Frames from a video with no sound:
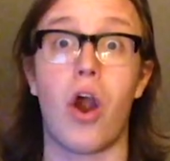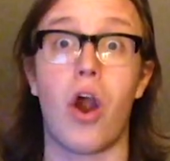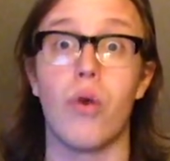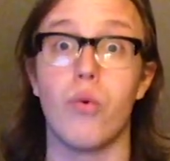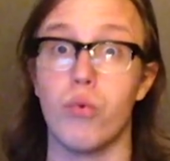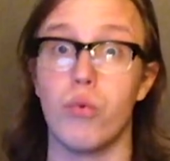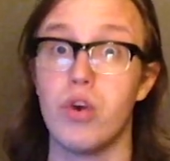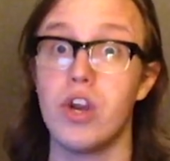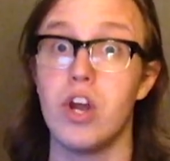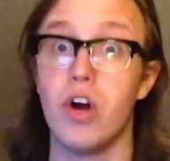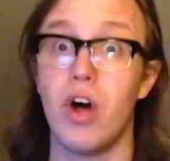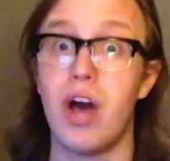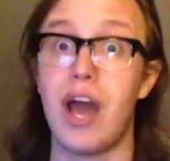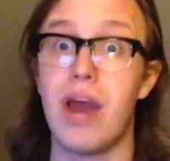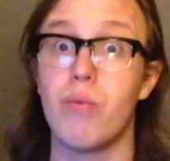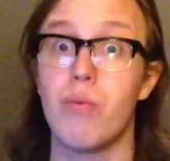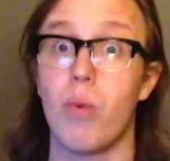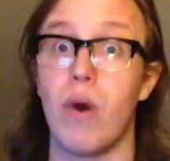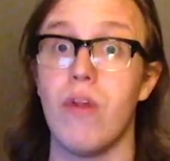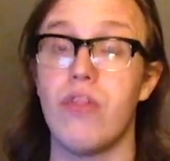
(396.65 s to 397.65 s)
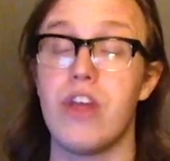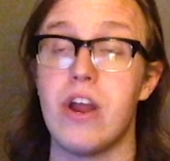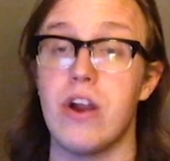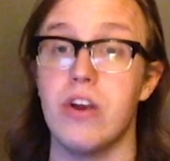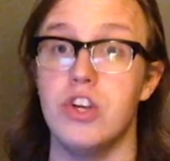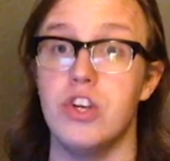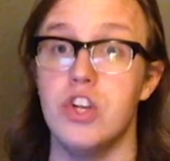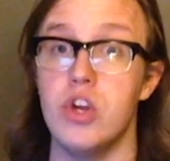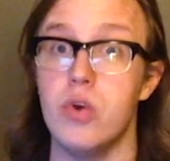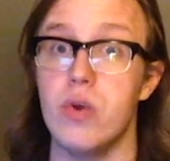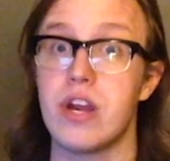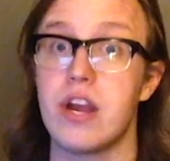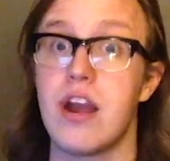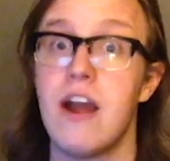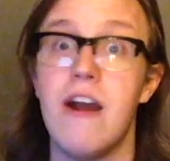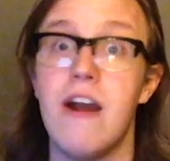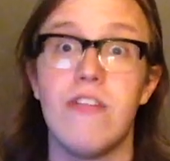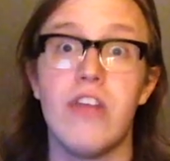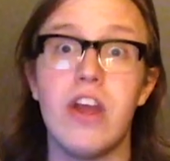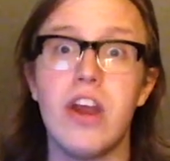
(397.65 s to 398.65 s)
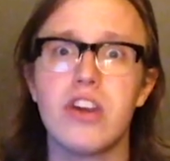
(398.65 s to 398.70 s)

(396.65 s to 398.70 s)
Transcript: are real at what they're doing.